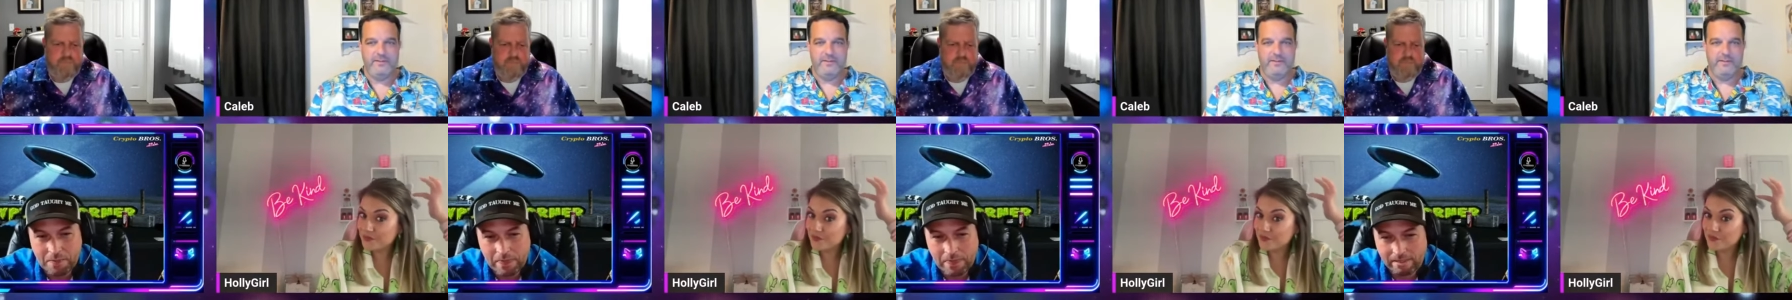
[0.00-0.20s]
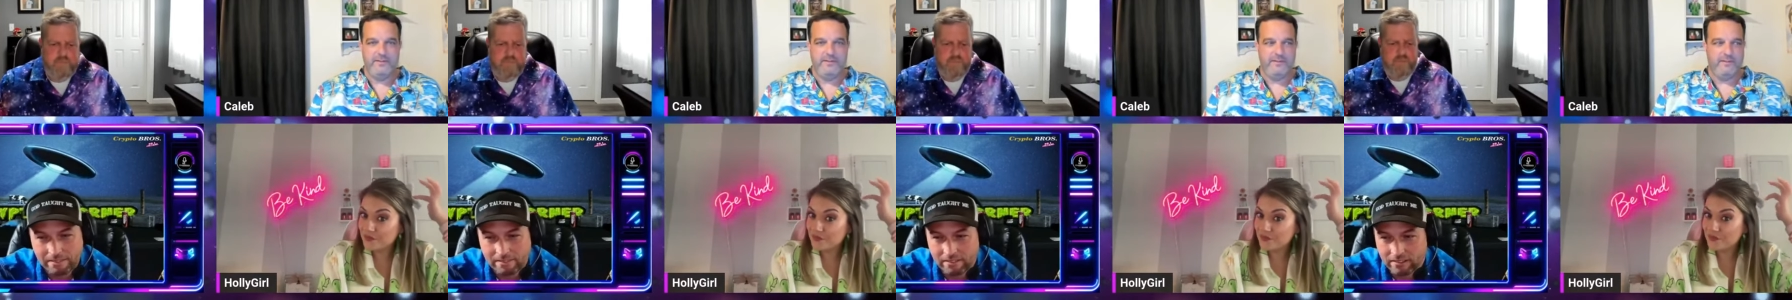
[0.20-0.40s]

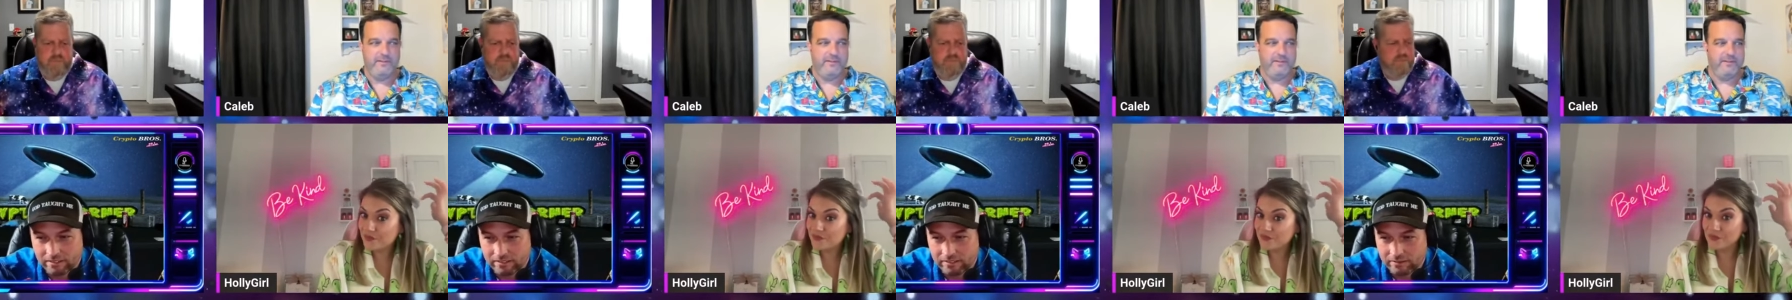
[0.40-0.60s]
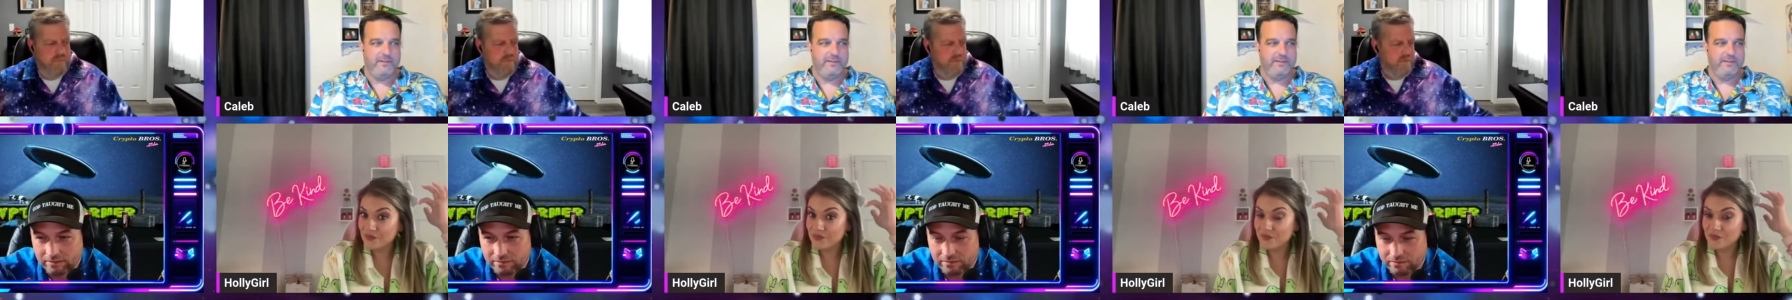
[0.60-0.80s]

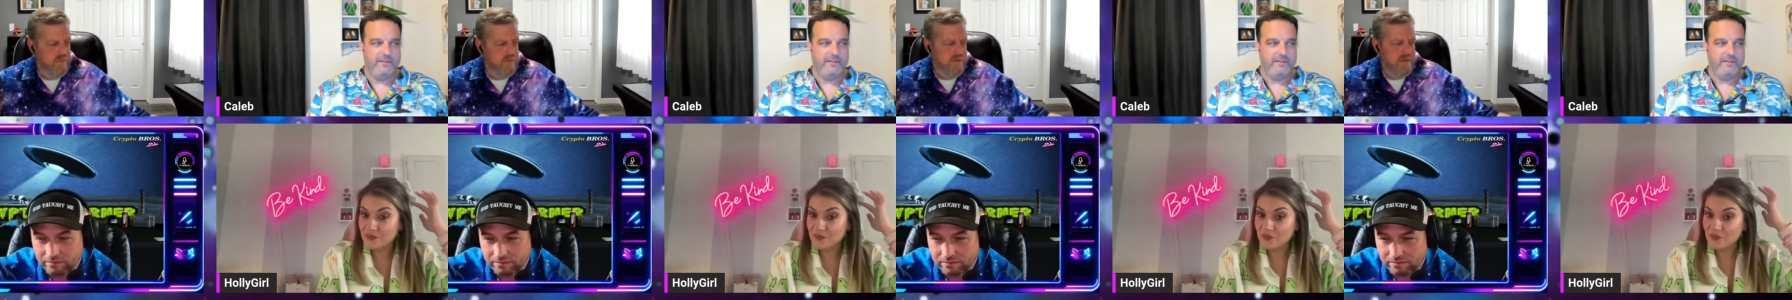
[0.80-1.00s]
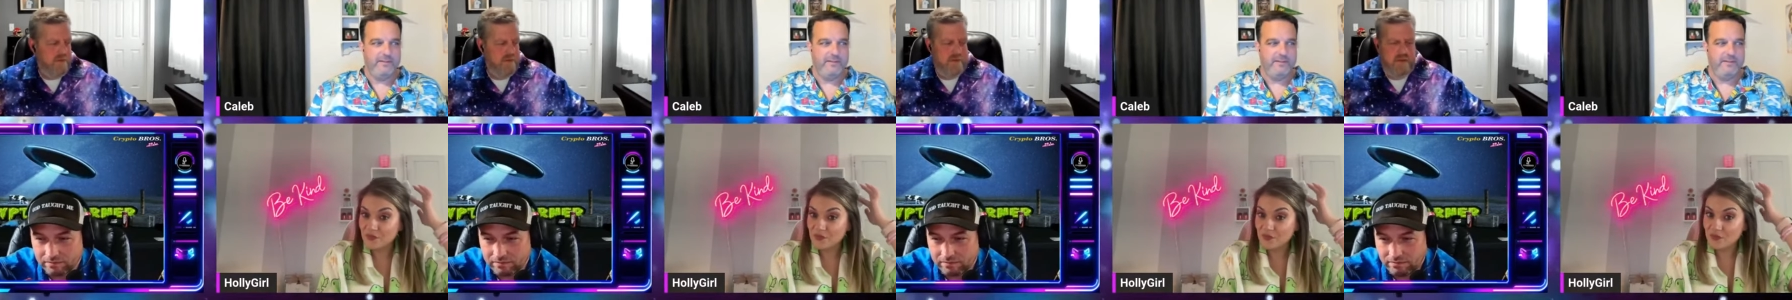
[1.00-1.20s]

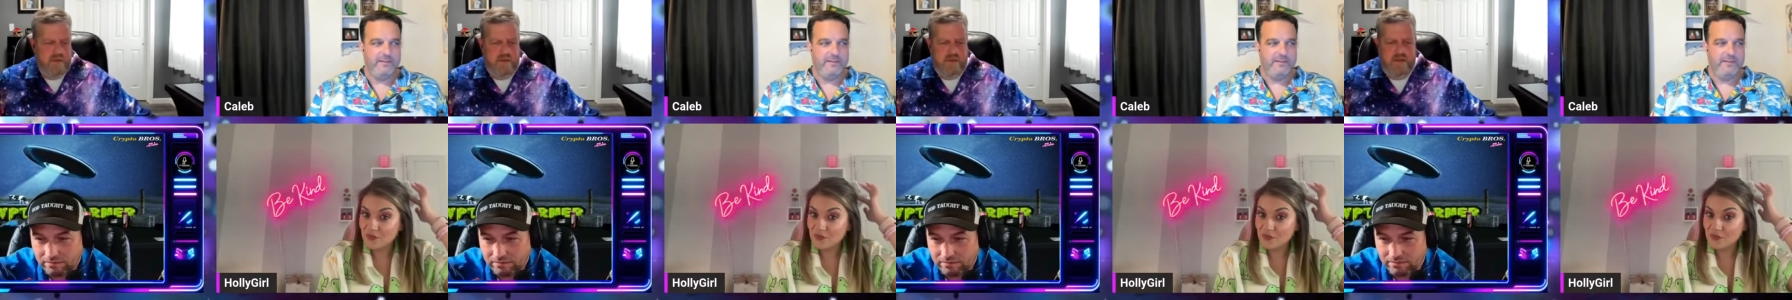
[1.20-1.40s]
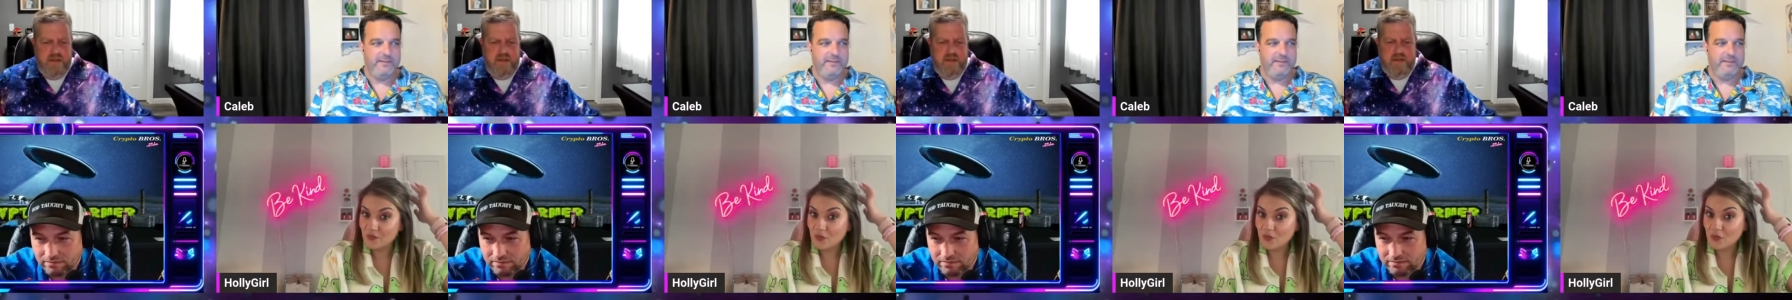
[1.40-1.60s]

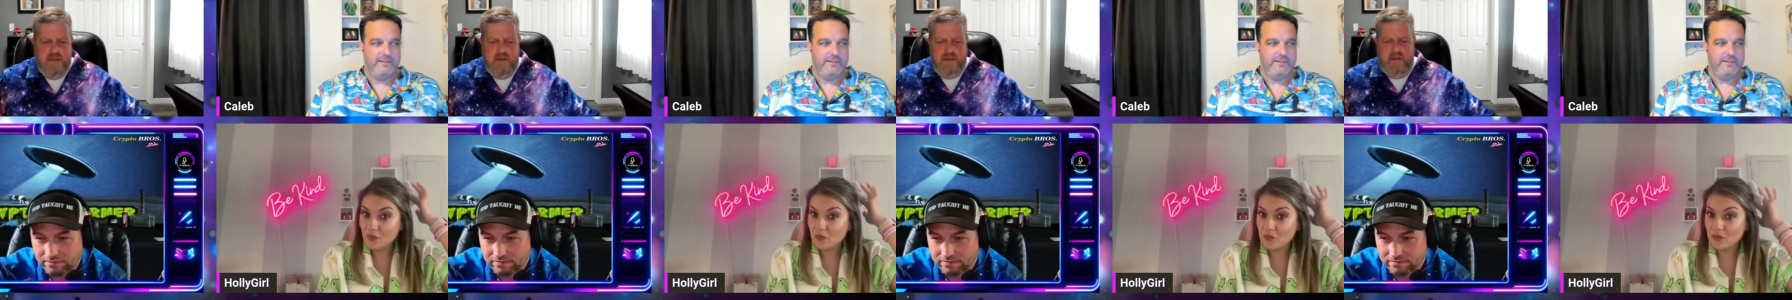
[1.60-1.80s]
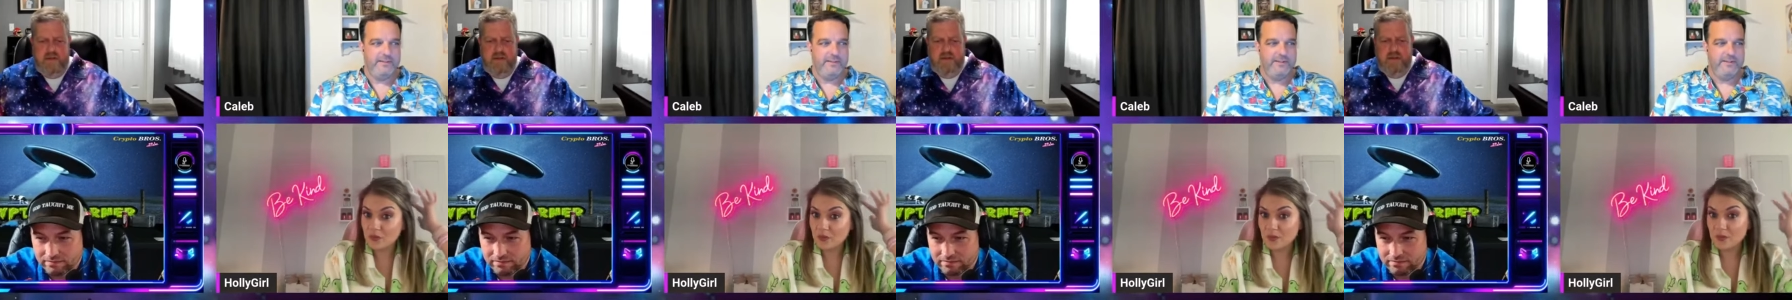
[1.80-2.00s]

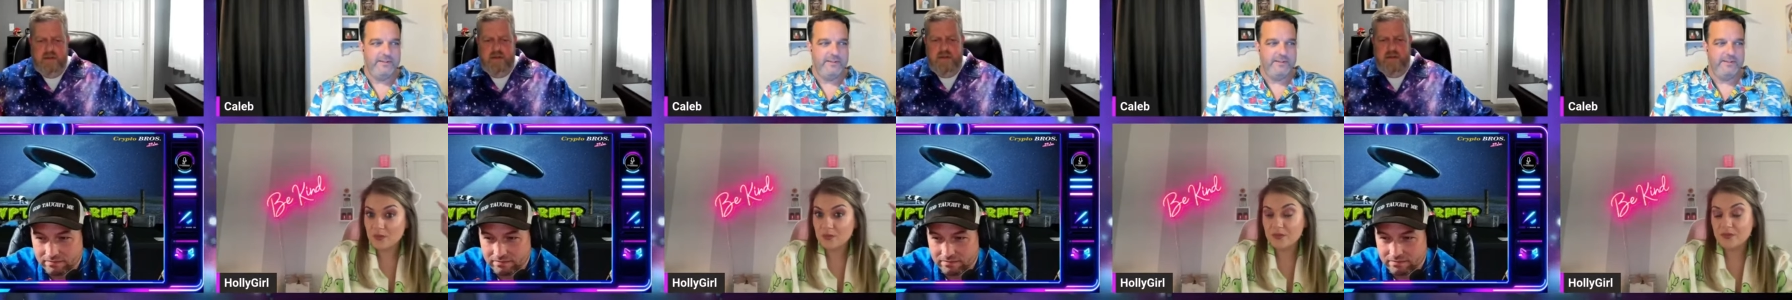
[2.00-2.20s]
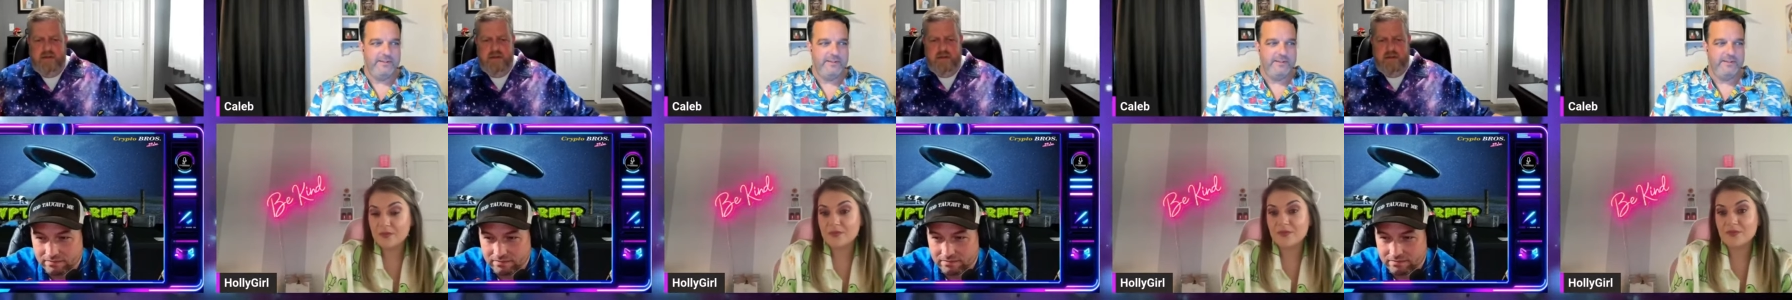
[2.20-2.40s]

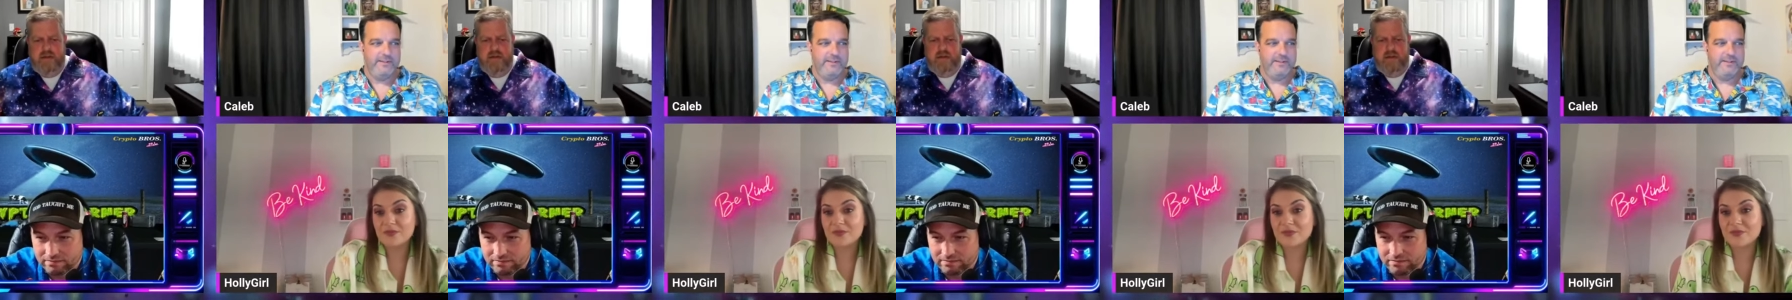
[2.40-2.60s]
Nobody speaks.